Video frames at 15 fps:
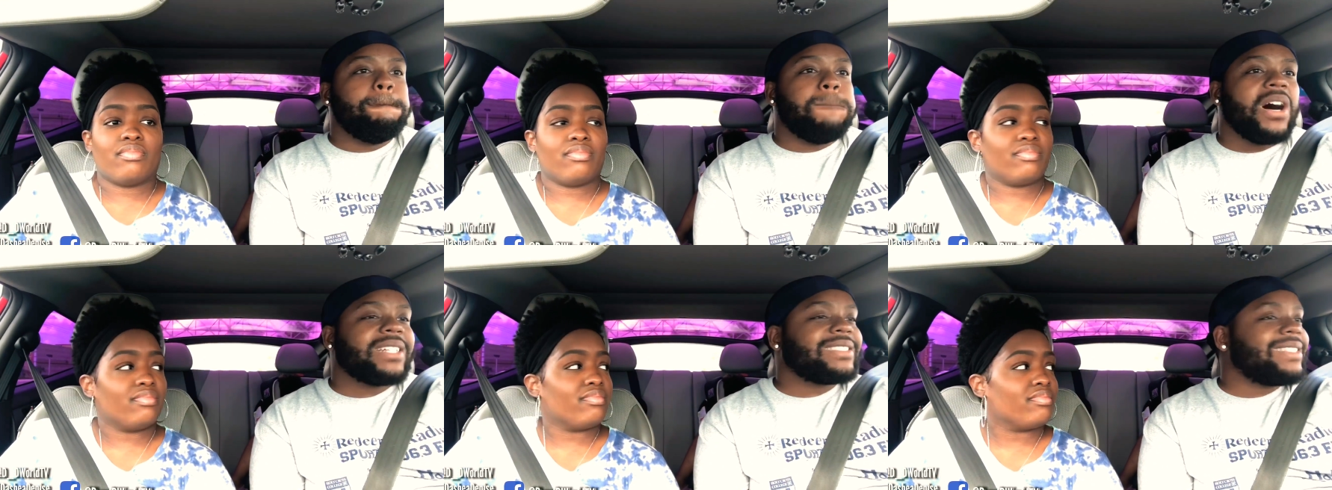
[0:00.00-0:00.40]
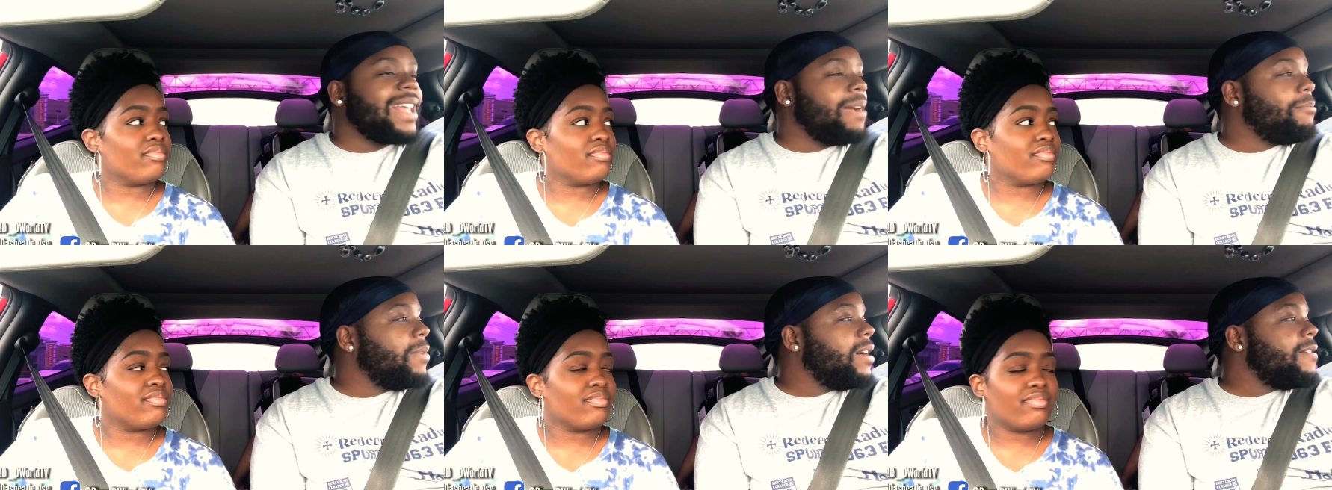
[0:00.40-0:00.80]
Speaker 1: bust
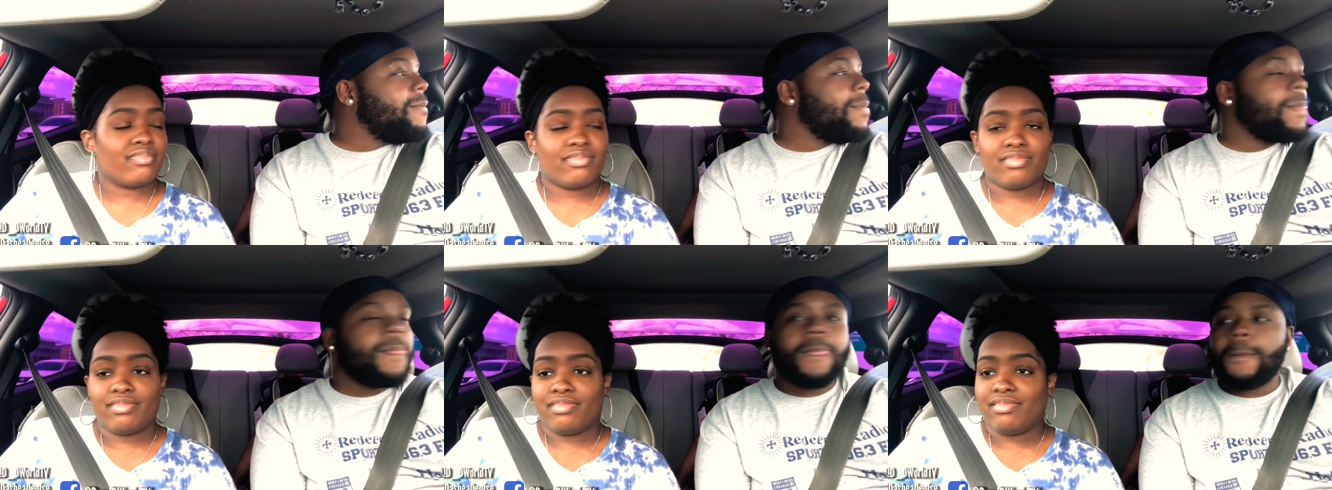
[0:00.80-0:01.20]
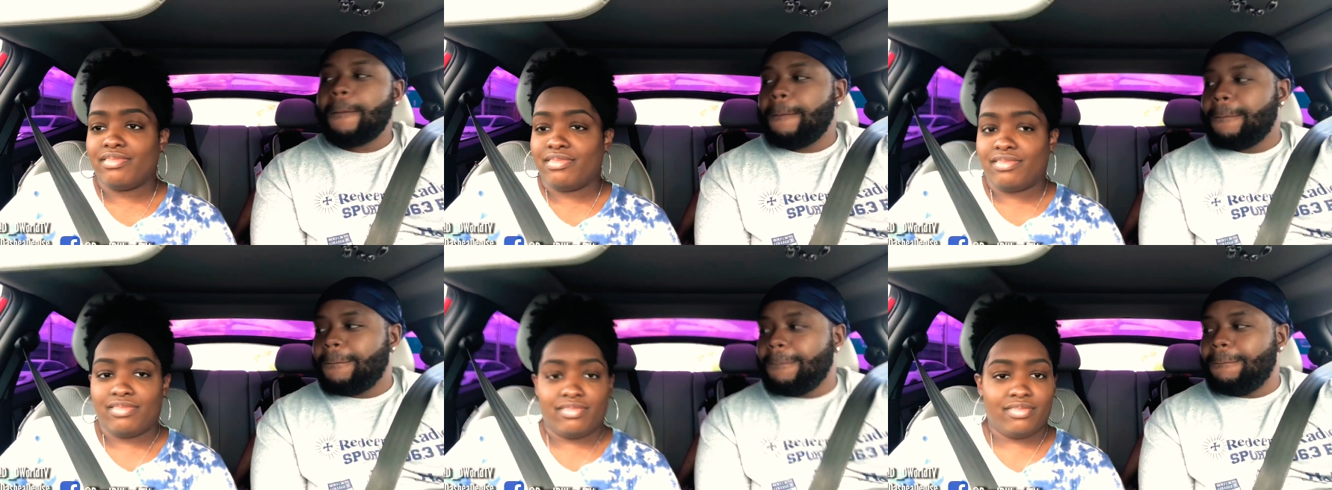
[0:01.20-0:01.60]
that
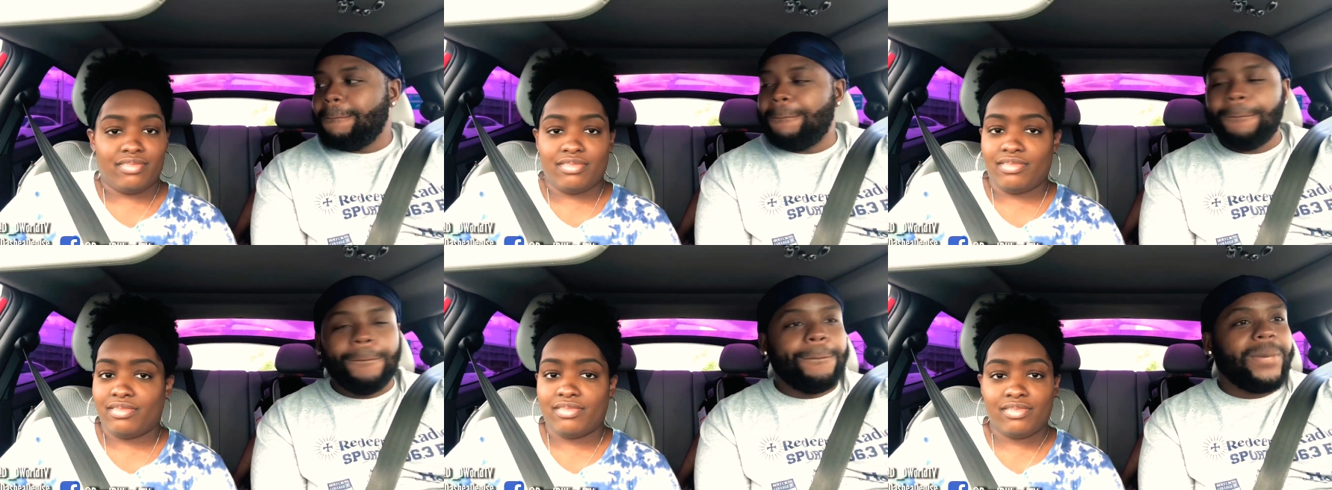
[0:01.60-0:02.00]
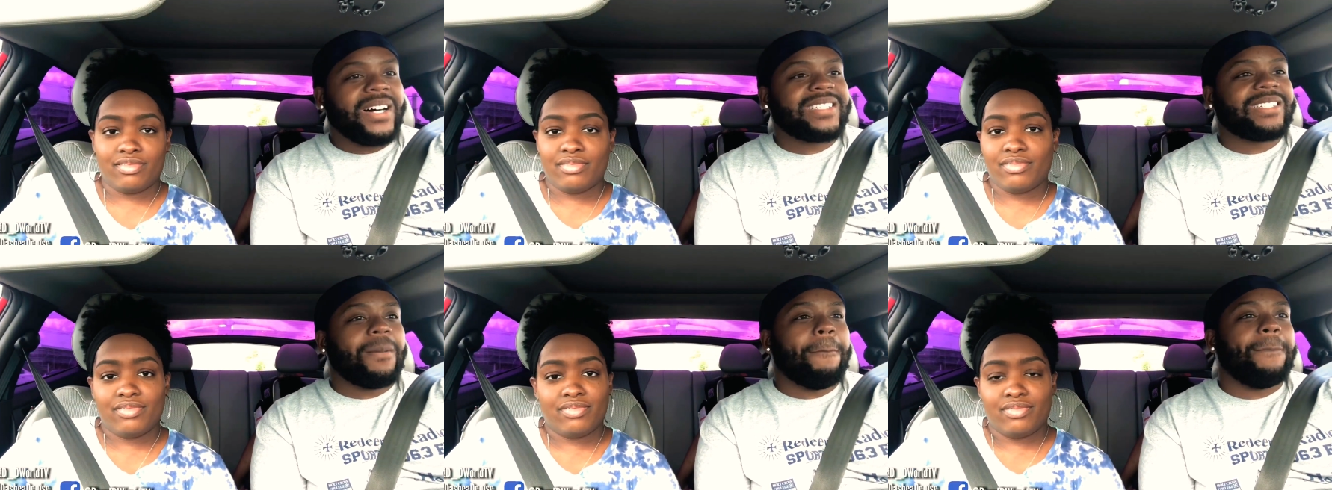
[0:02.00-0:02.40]
mom.
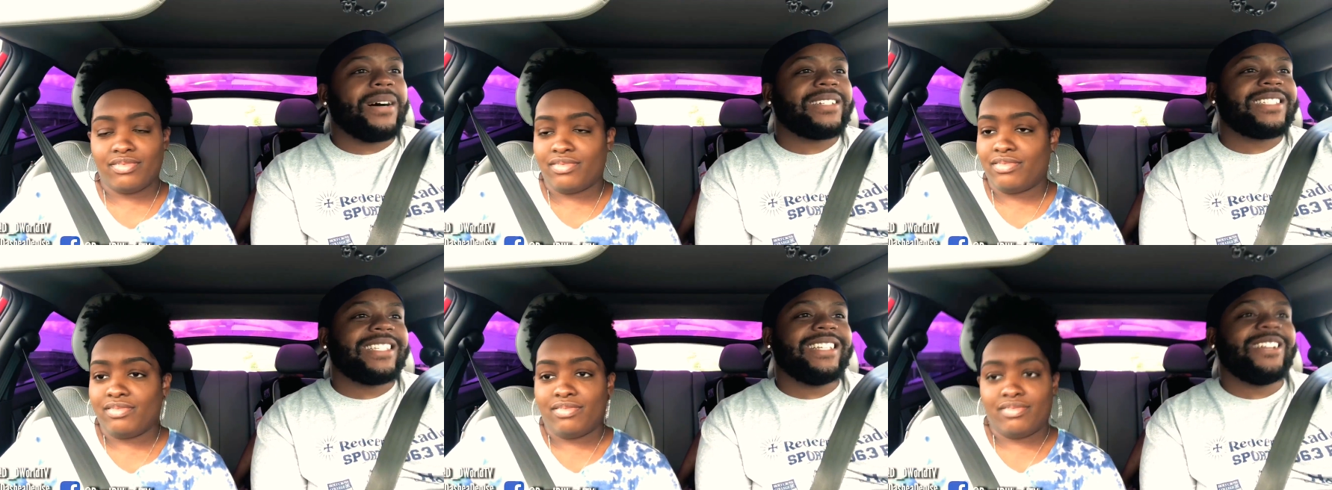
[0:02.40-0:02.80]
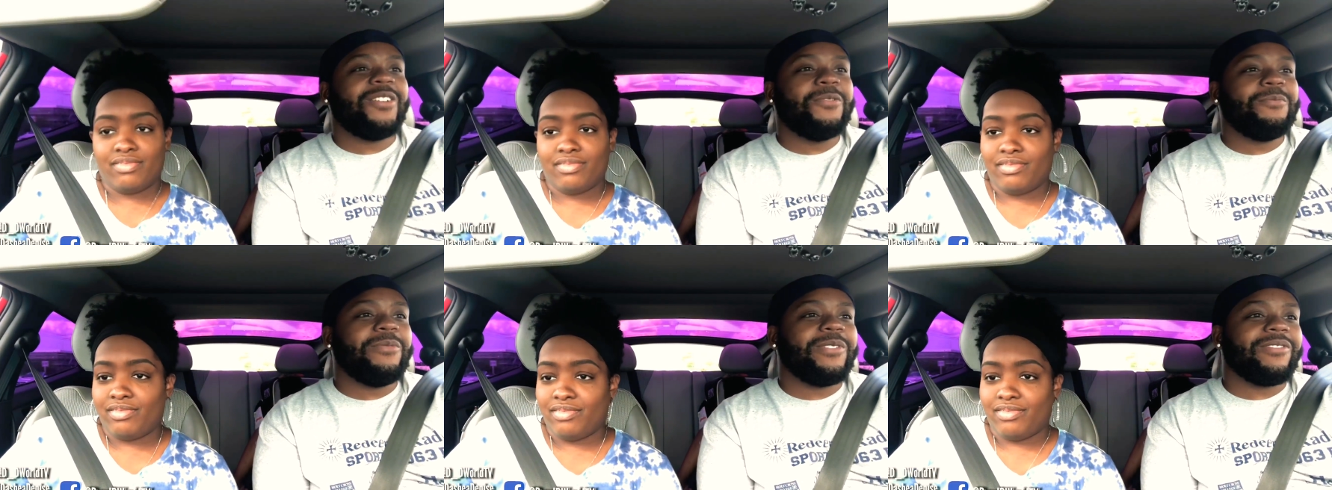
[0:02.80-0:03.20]
Bust it, bust it
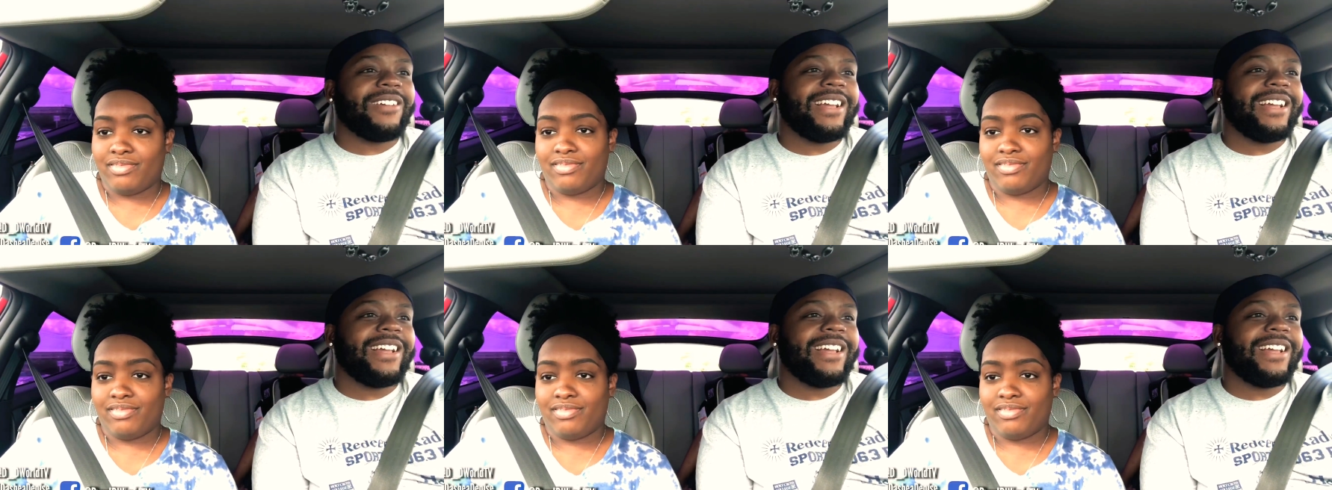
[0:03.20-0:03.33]
open.